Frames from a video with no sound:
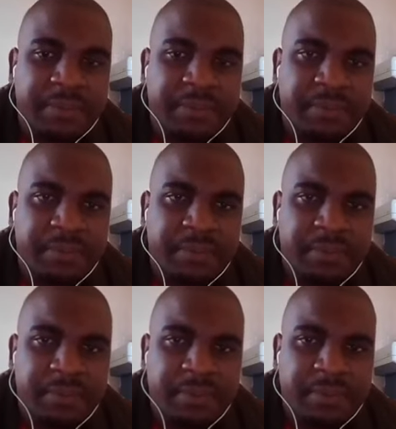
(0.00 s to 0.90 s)

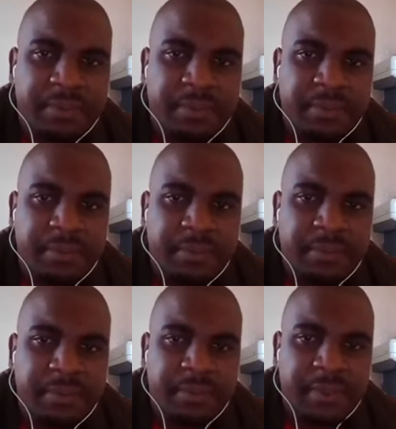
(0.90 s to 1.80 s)

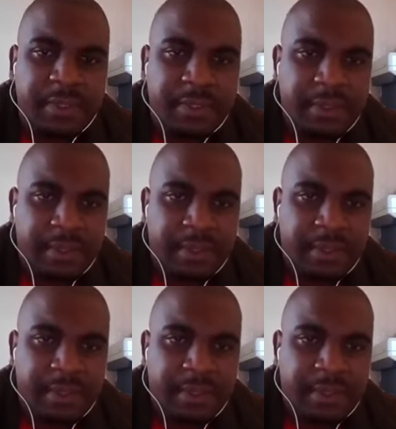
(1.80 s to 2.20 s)
Nothing is said.